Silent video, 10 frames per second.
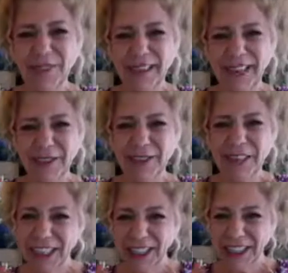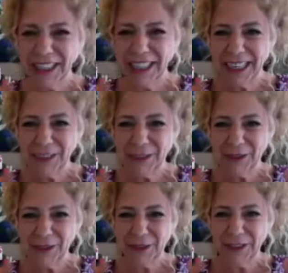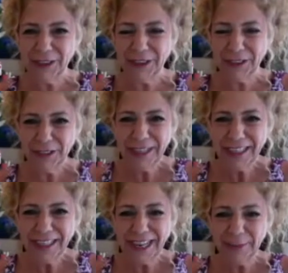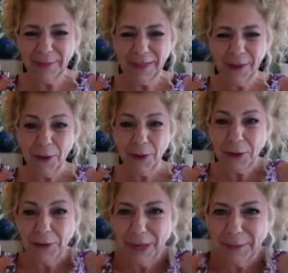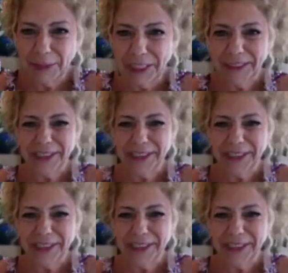thank you to English International College for letting me know what you were up to.